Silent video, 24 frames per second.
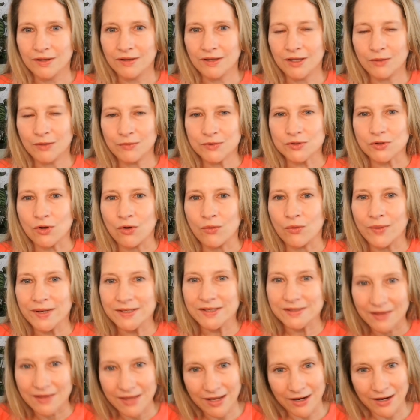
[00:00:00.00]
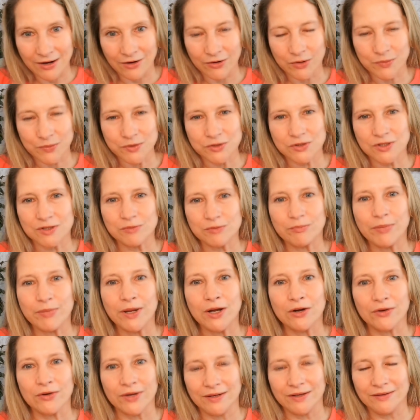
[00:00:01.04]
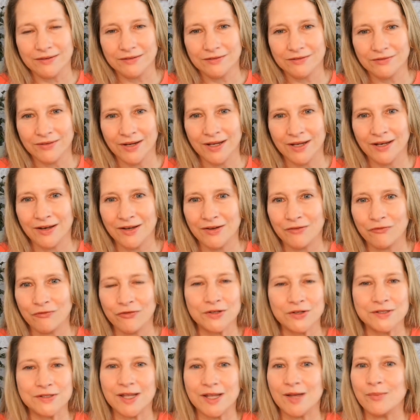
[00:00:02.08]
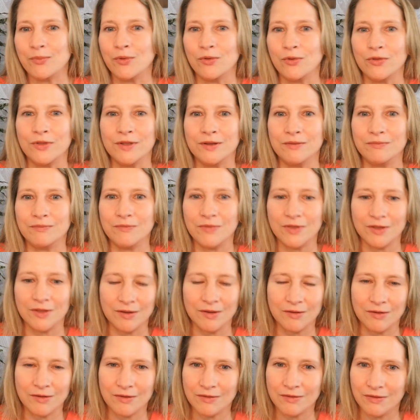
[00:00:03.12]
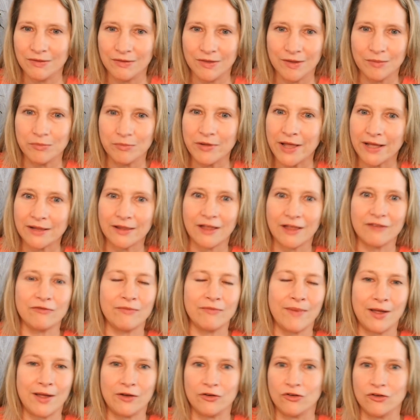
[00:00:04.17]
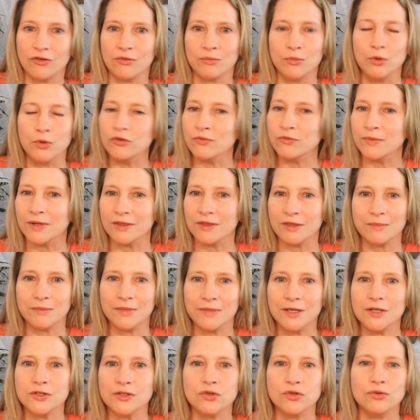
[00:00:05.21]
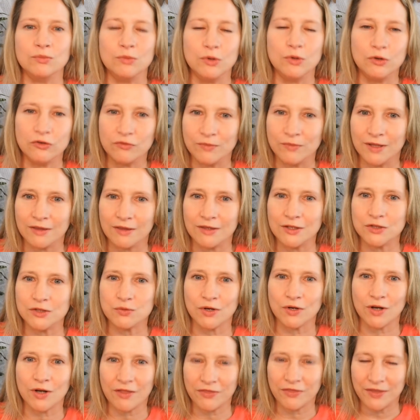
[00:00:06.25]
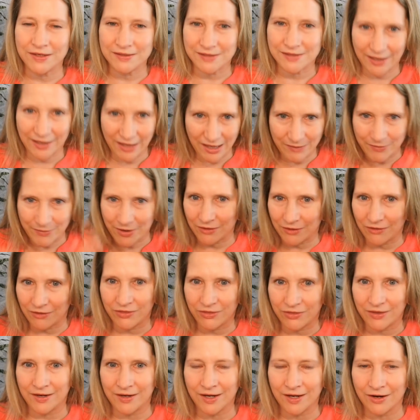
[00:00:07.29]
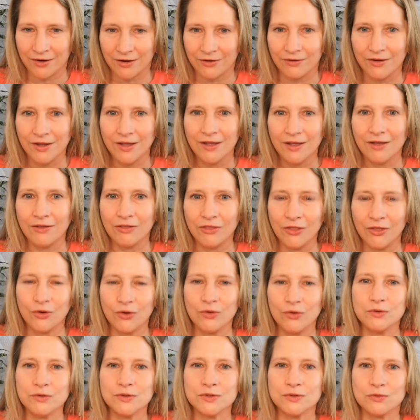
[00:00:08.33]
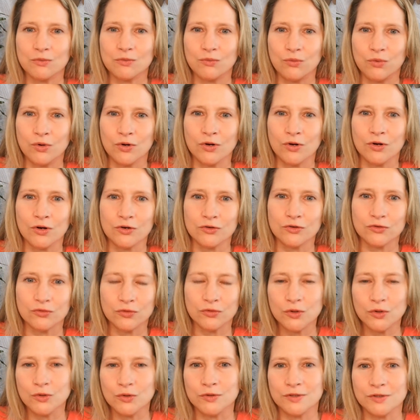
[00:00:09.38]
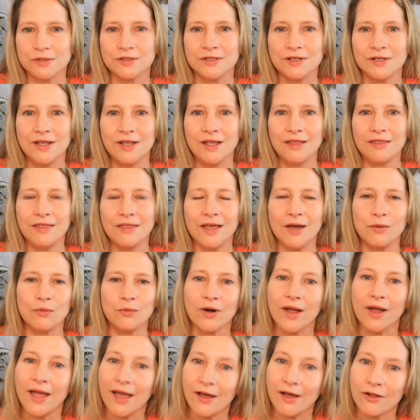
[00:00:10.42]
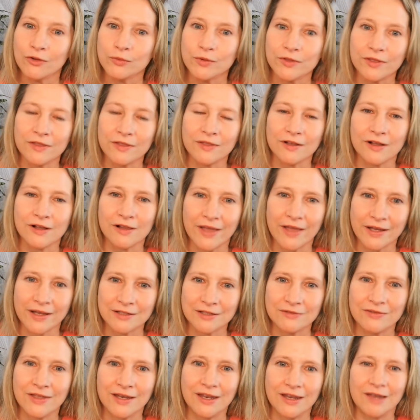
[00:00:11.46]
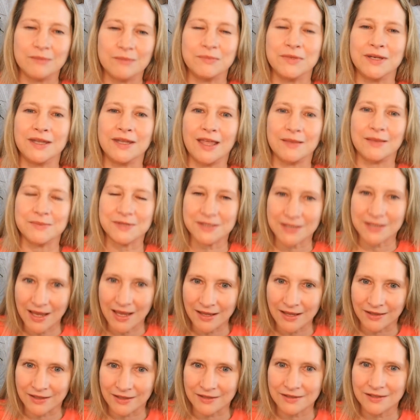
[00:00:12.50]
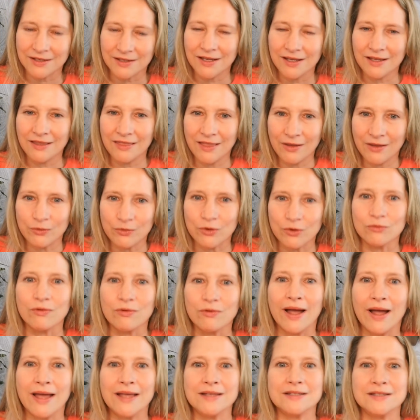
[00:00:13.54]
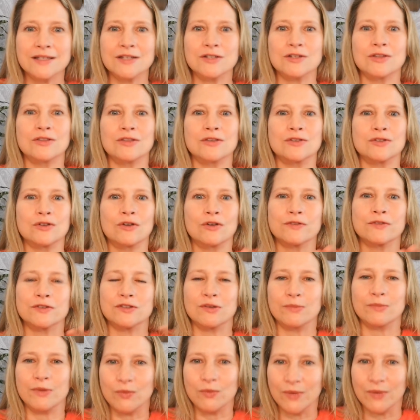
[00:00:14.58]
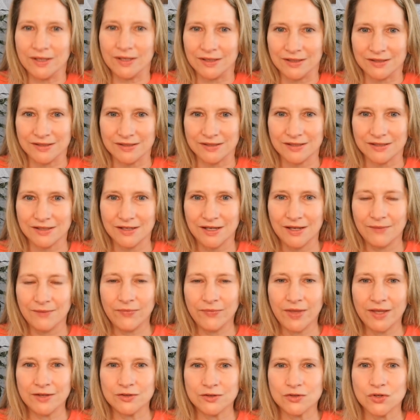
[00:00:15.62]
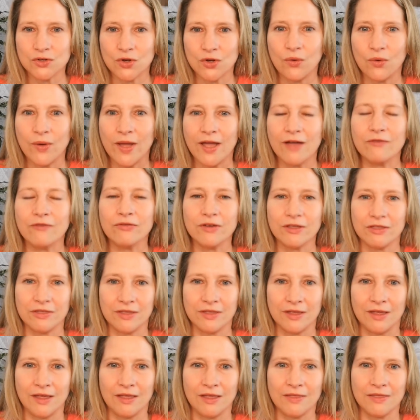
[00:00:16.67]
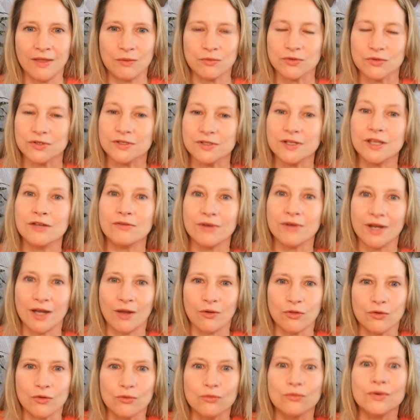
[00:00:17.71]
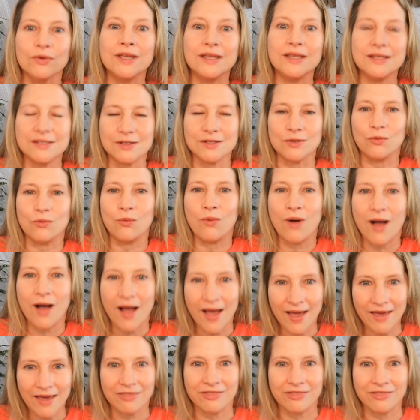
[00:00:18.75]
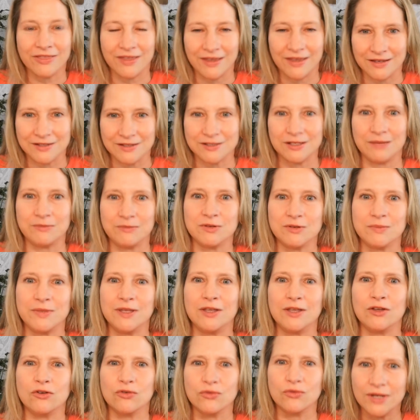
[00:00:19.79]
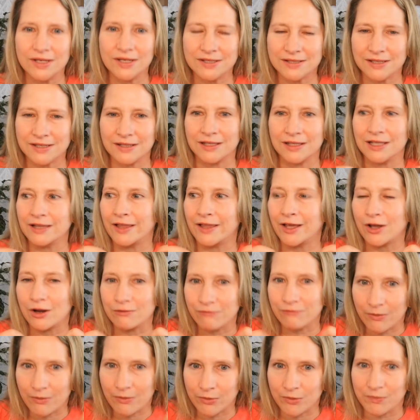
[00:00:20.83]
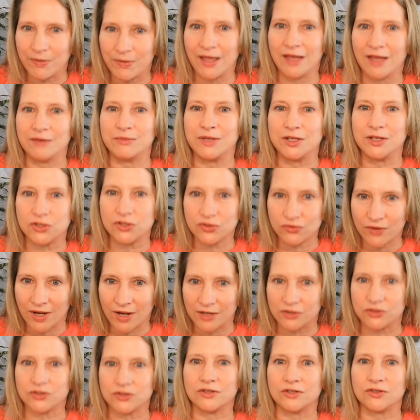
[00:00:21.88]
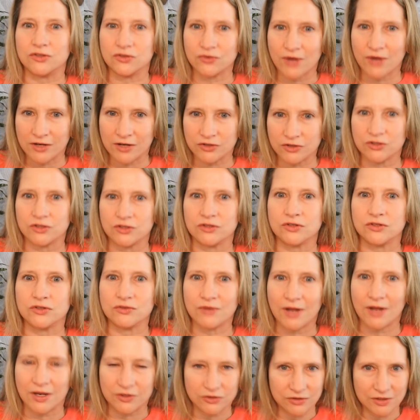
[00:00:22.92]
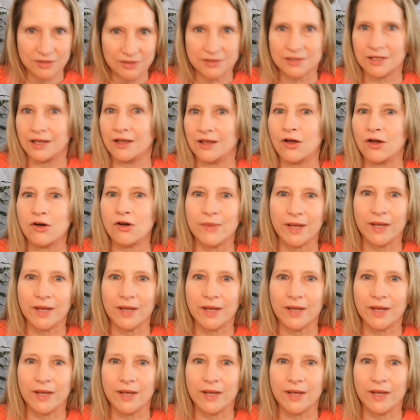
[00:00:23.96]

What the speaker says: It was always there. It was just buried, right? For example, the Black Lives Matter movement, the Me Too movement, these were not things that came out of thin air. Those were truths that were held within the collective that had been kept silent, that were rising to the surface to be witnessed. And so everything that we're seeing right now, the reason why things seem to be increasingly like a rubber band being stretched and stretched and stretched, it's like, oh my